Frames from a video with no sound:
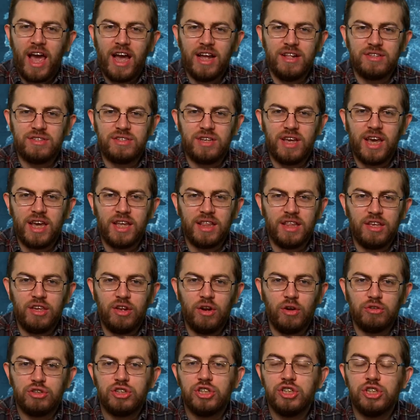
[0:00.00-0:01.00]
and saying that, you
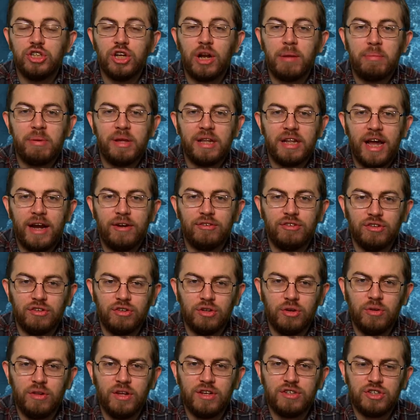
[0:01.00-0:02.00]
know, she shouldn't be allowed to
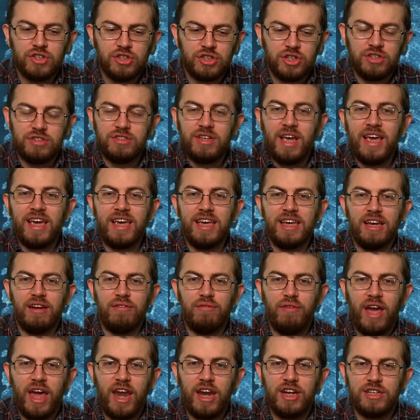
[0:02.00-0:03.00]
do this and she's taking
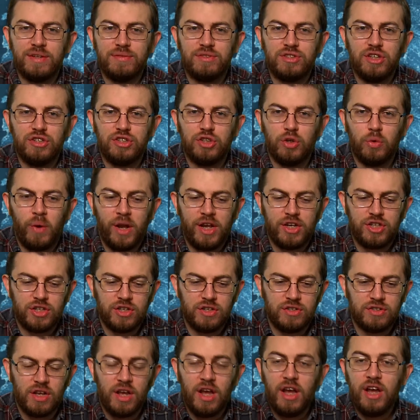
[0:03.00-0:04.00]
advantage of
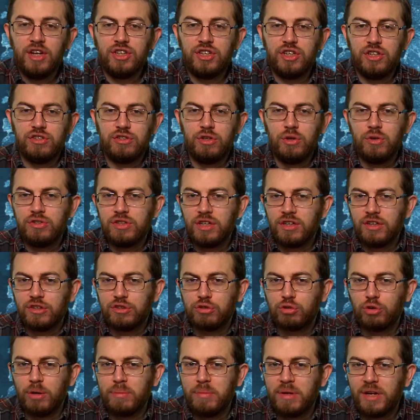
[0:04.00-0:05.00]
situations. She's using
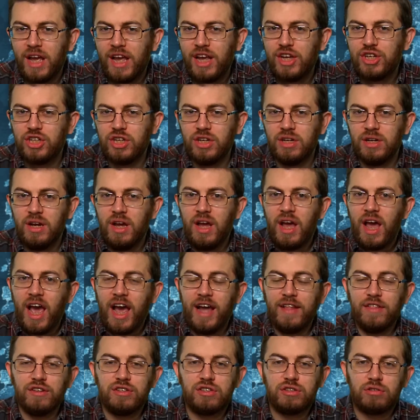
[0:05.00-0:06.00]
discrimination
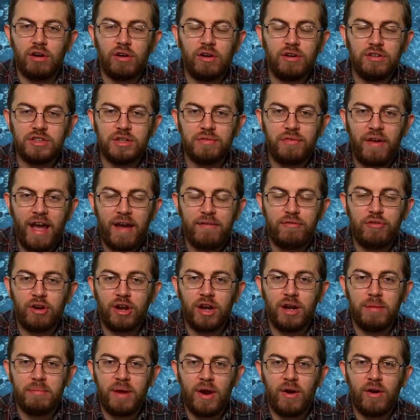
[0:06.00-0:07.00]
and the struggles of
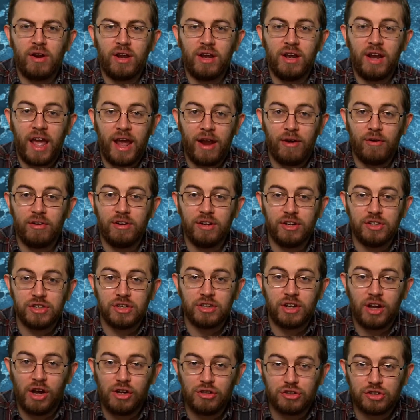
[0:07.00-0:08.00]
African American heritage
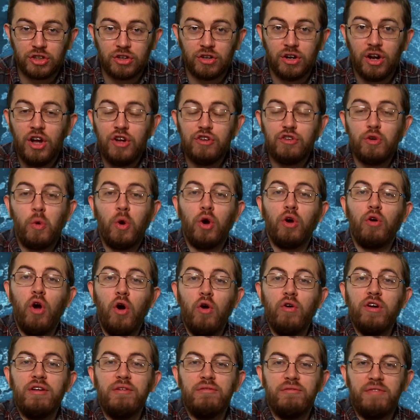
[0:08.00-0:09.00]
and culture to her
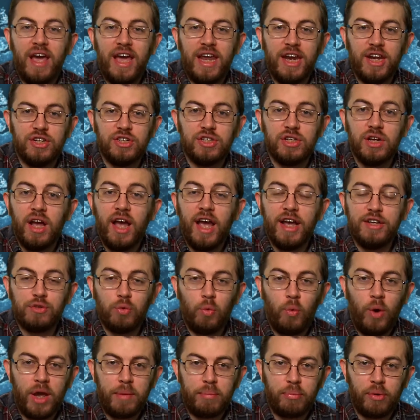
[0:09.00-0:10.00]
own advantage as
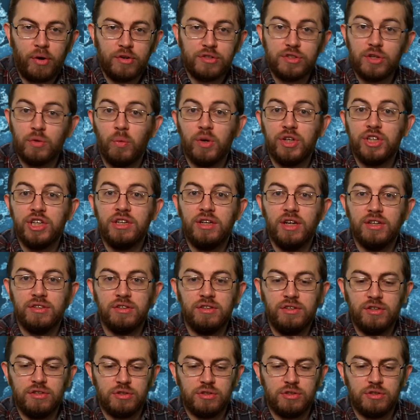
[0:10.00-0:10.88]
a white person when she doesn't